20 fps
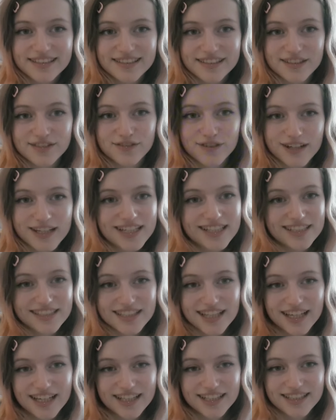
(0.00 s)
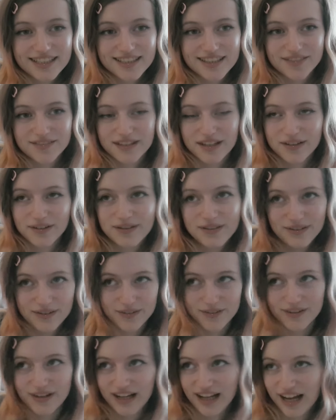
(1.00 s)
That's funny to say because I've now
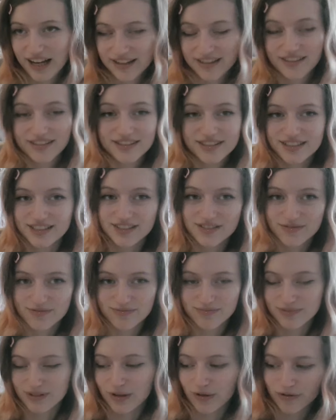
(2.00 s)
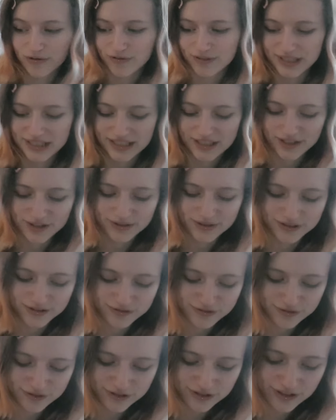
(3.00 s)
had this long video
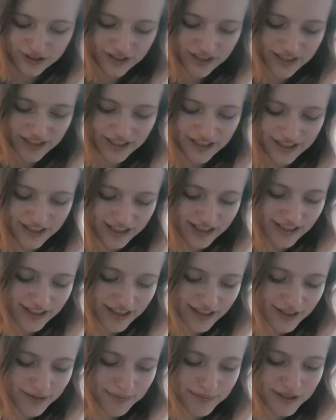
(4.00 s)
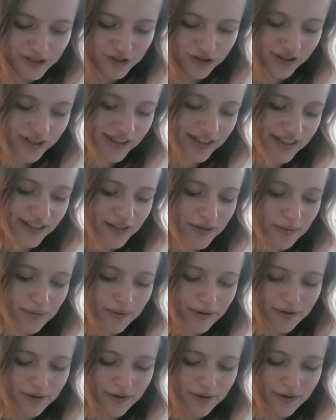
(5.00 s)
of me struggling.